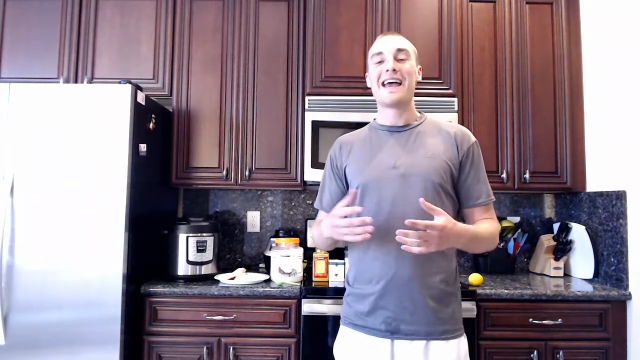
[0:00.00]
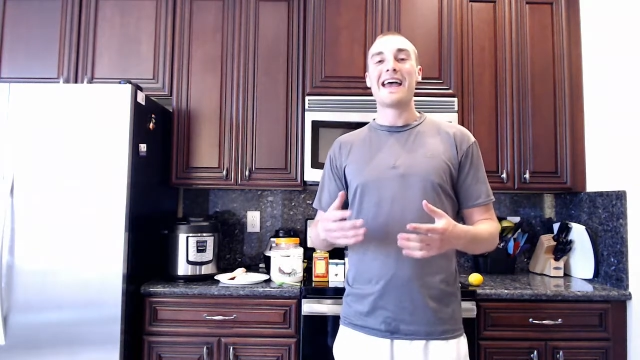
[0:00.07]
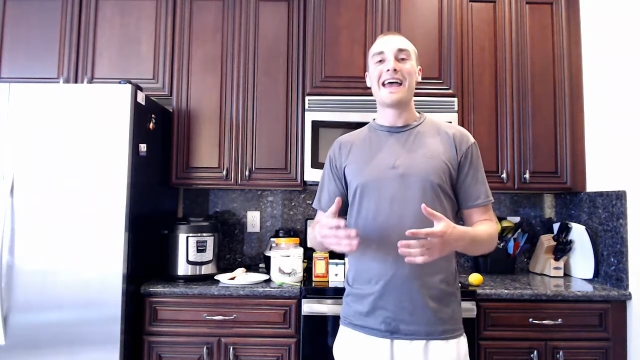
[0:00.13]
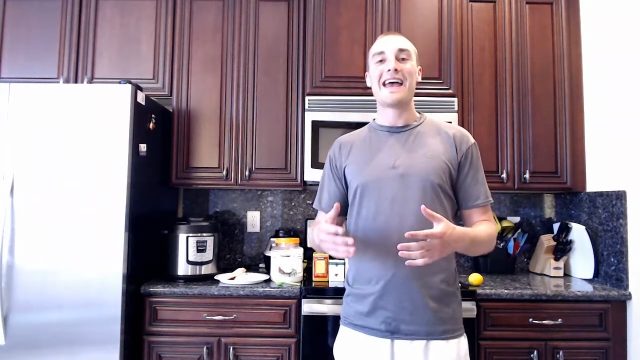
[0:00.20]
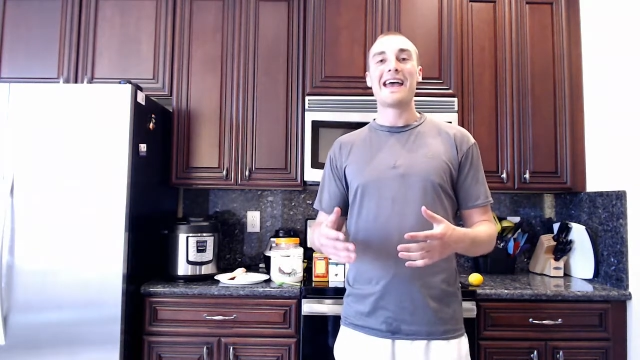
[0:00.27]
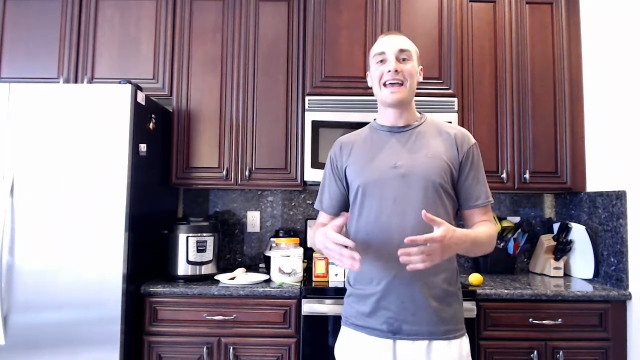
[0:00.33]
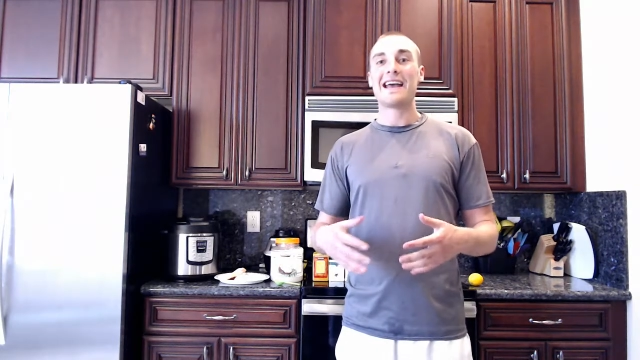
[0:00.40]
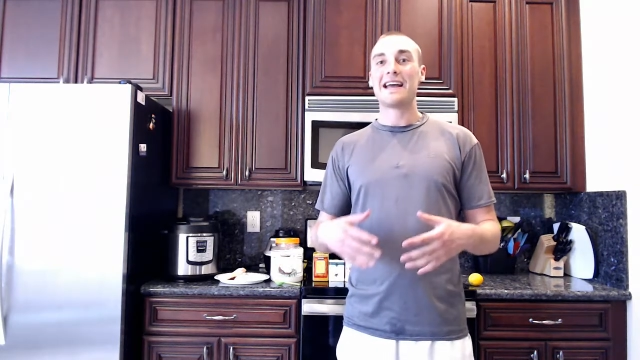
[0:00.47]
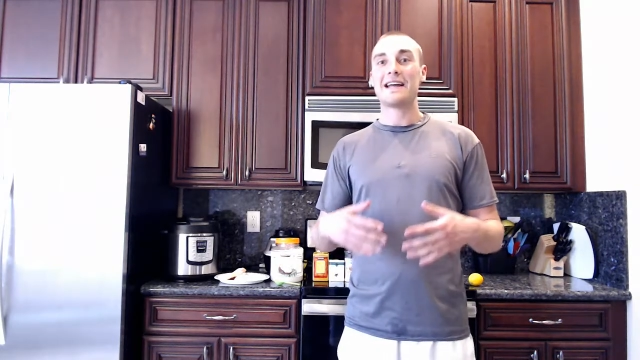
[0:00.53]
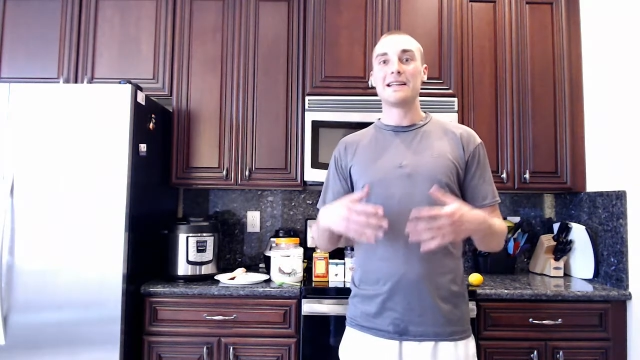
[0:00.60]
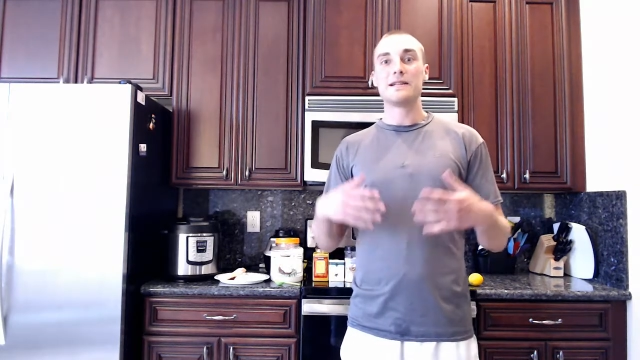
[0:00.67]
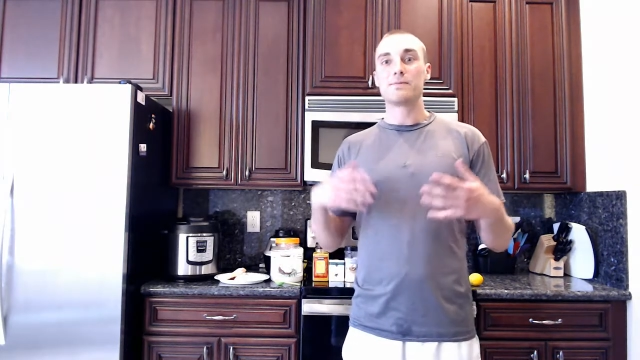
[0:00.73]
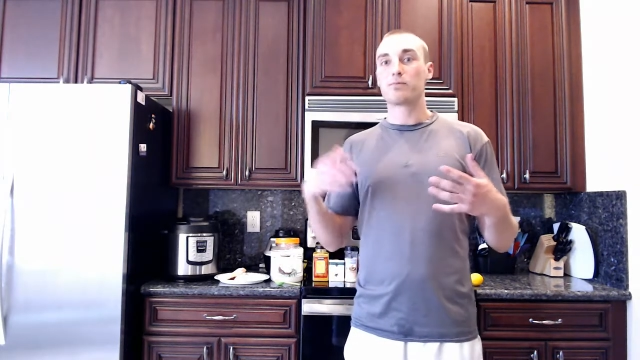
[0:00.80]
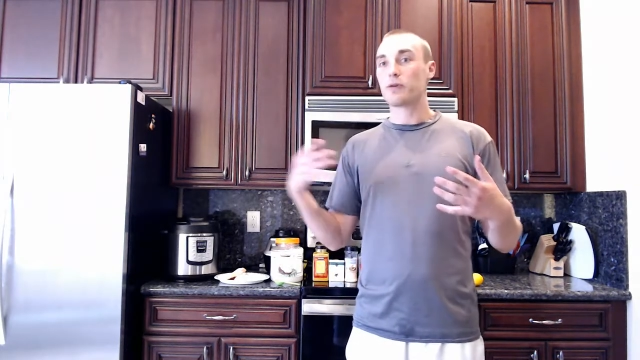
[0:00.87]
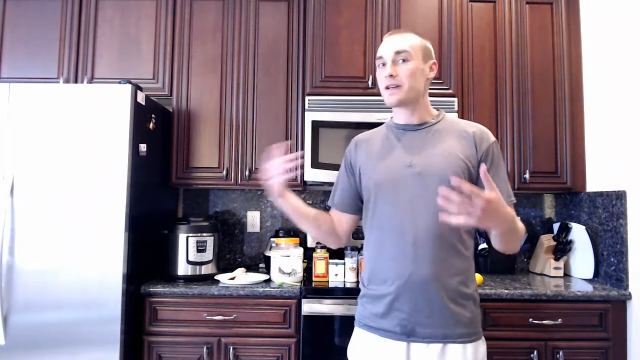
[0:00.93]

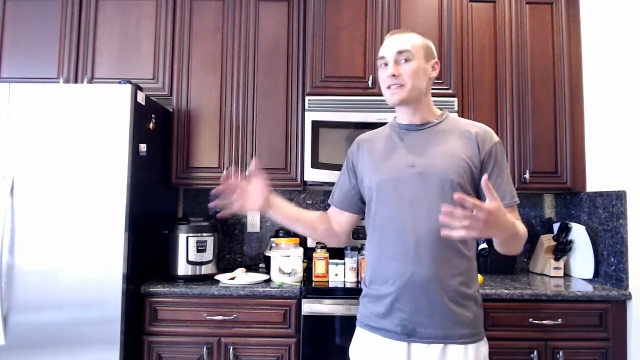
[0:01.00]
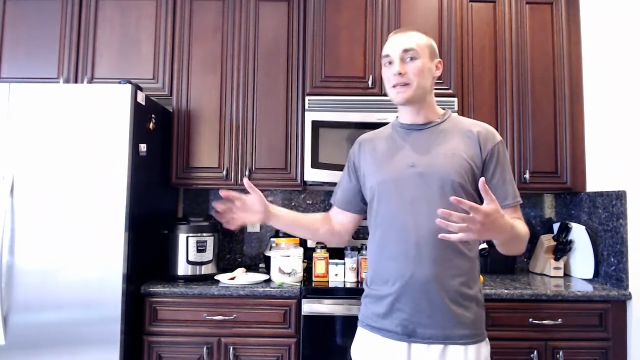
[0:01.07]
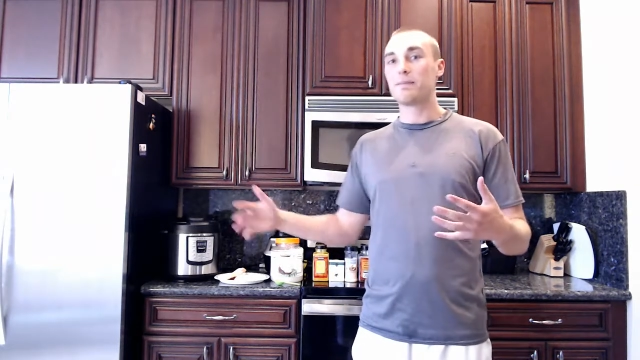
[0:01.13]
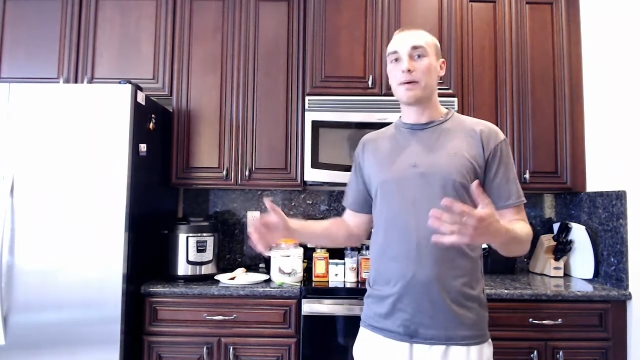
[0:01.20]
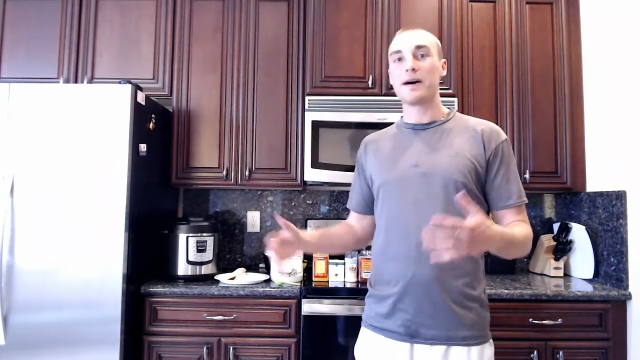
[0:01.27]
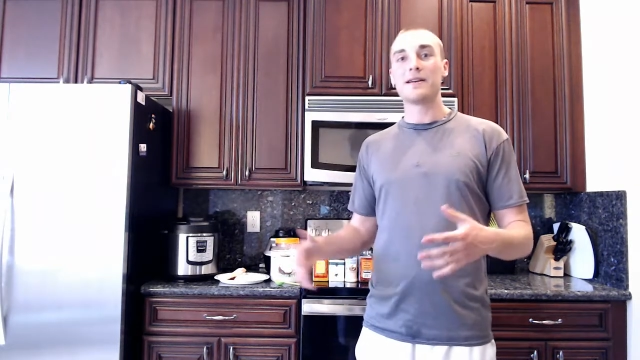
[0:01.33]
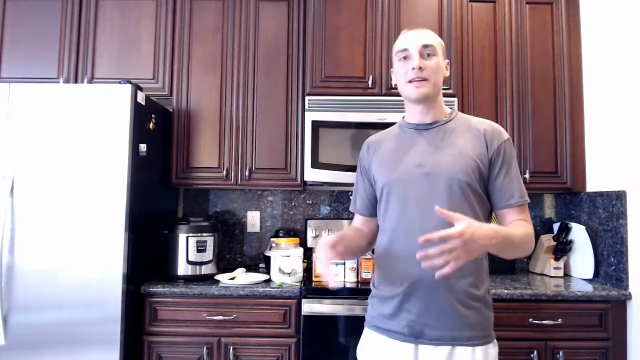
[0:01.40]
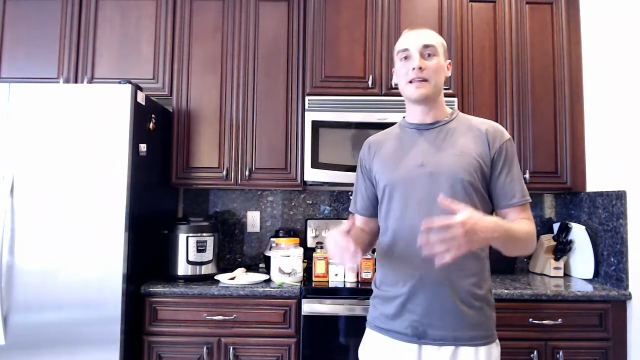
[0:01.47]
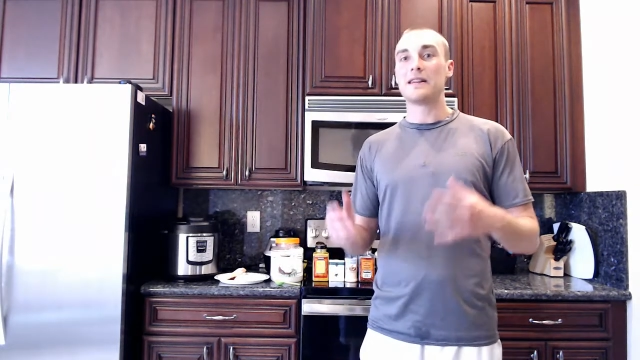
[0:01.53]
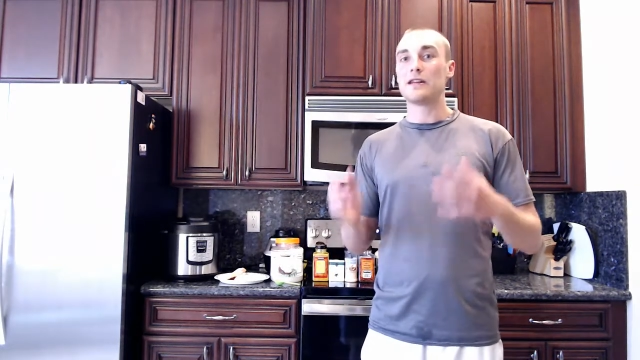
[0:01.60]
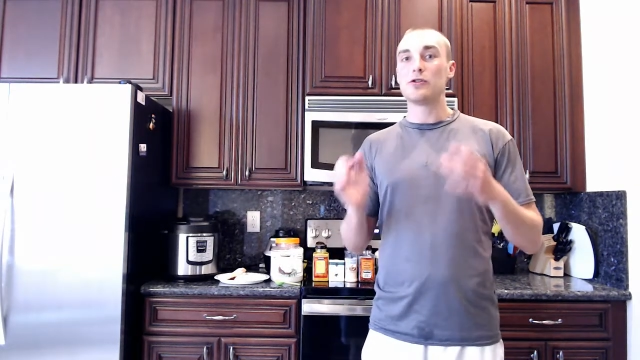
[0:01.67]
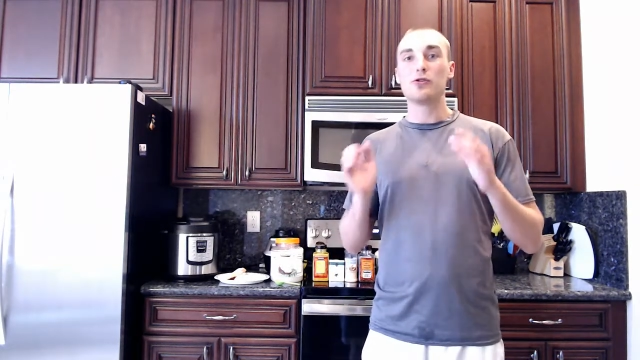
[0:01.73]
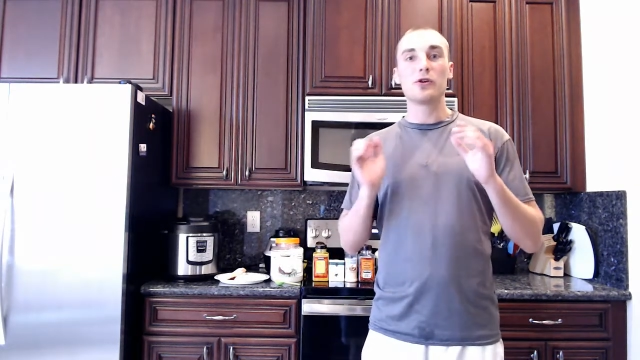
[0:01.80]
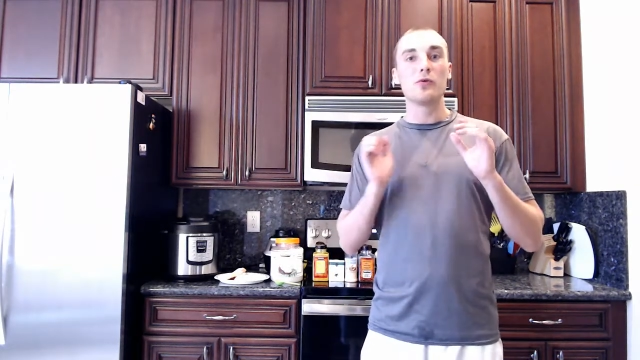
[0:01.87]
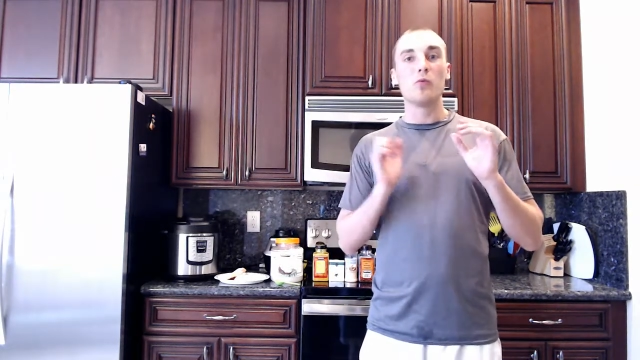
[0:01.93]
and press a button, and
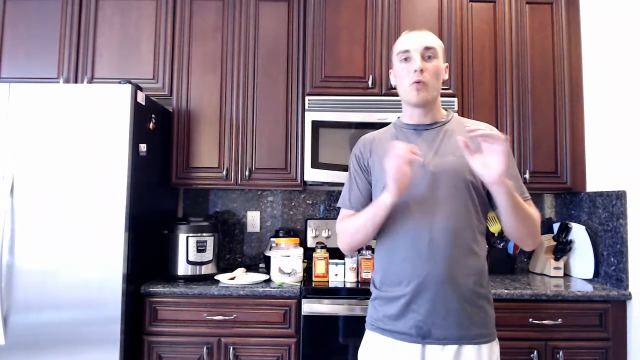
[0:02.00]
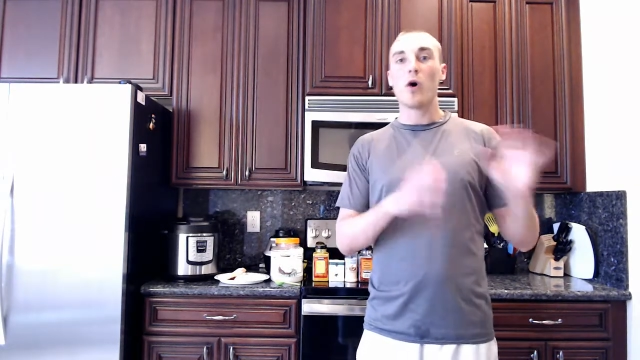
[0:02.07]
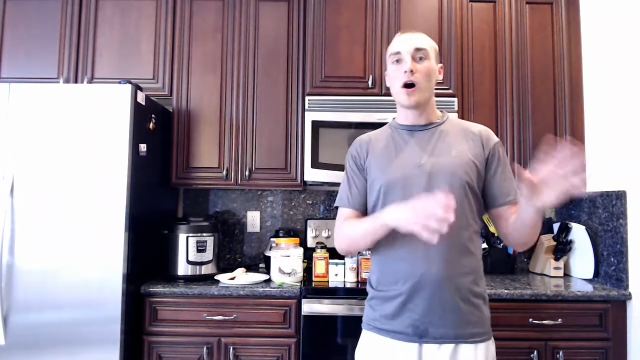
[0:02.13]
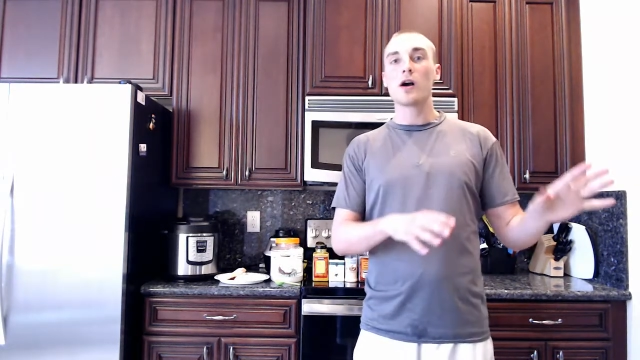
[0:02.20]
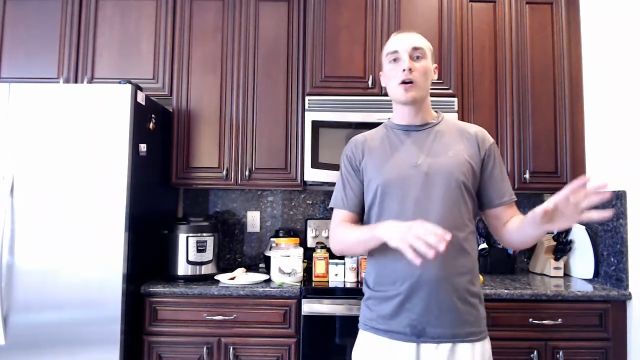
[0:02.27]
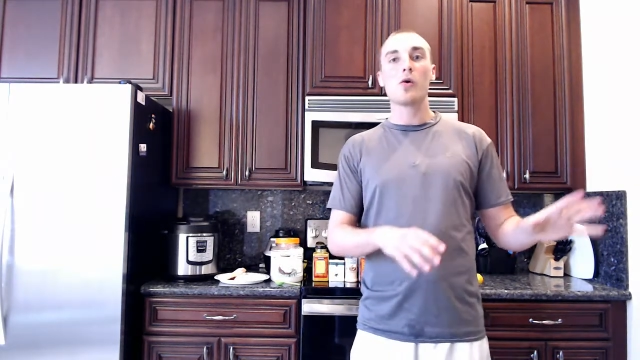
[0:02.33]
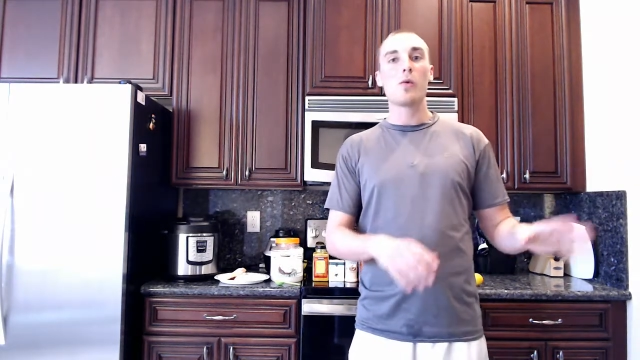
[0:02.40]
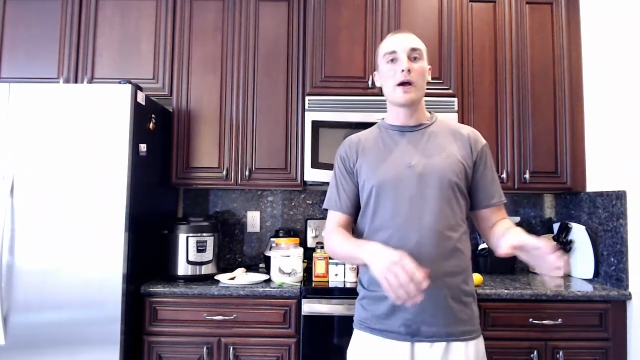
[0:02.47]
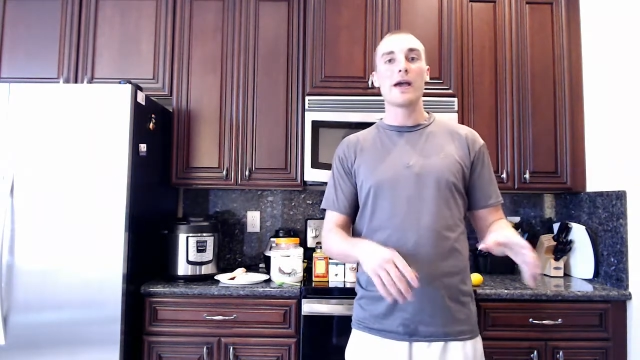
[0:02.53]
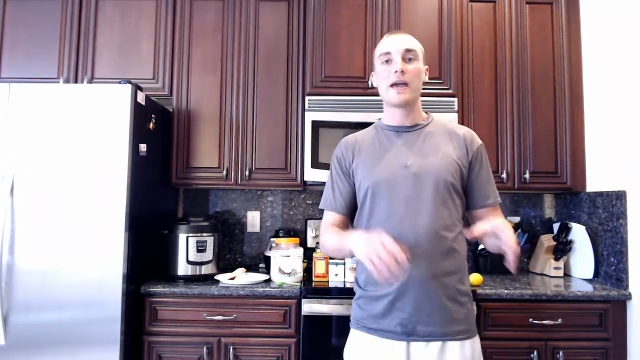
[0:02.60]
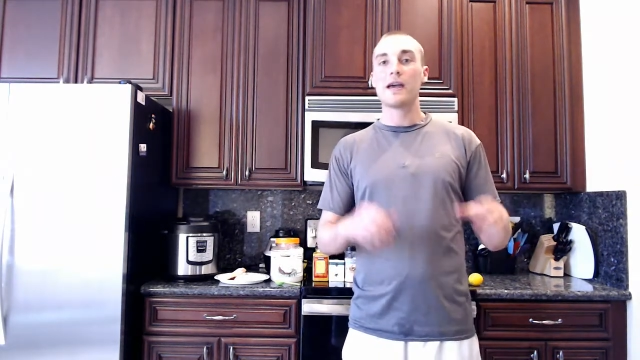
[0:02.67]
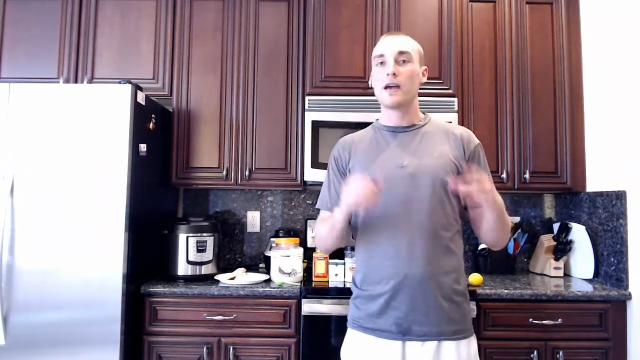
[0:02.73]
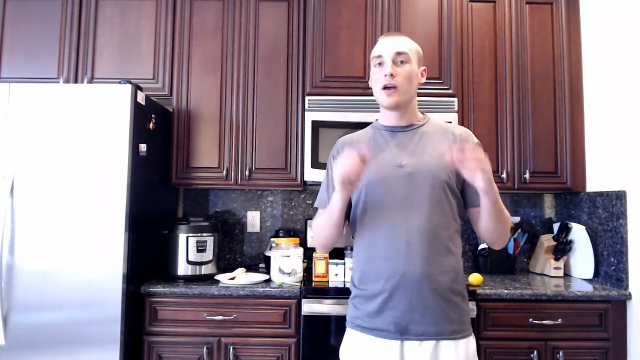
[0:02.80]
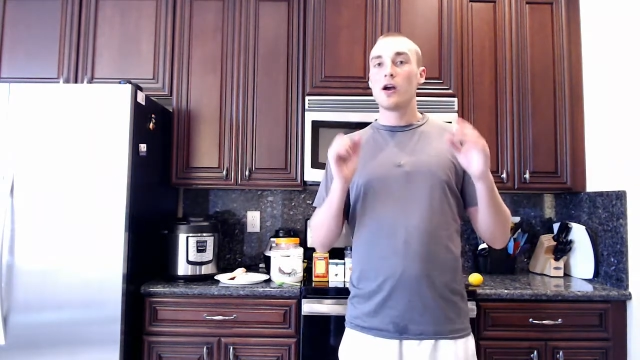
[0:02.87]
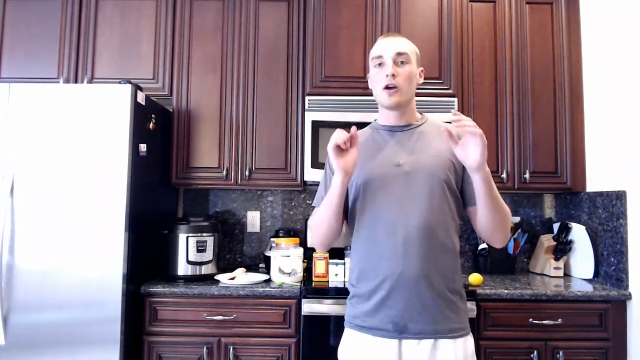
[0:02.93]
then you can walk
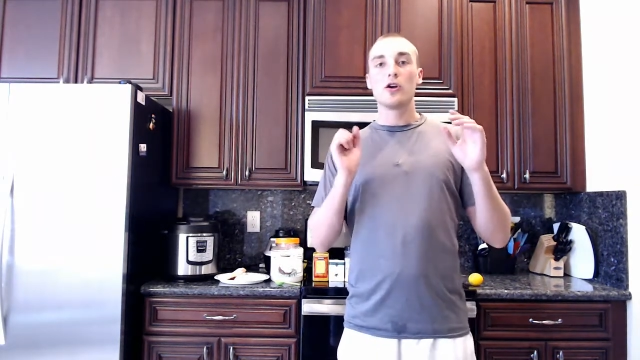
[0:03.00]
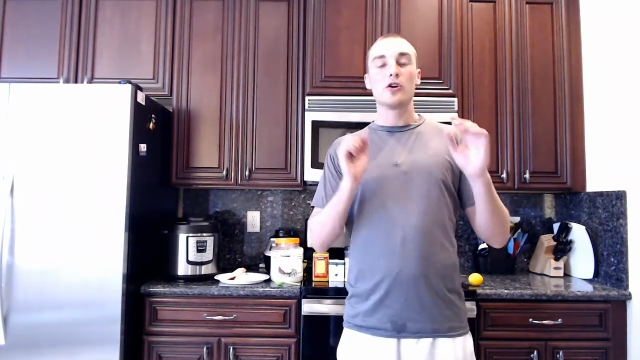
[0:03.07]
away,